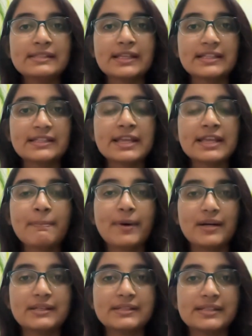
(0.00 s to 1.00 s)

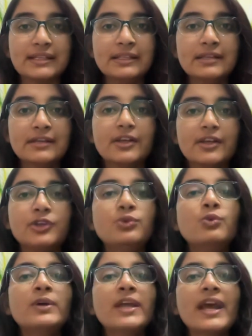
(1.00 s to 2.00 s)
60%,
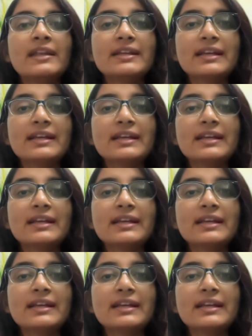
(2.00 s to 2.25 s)
you can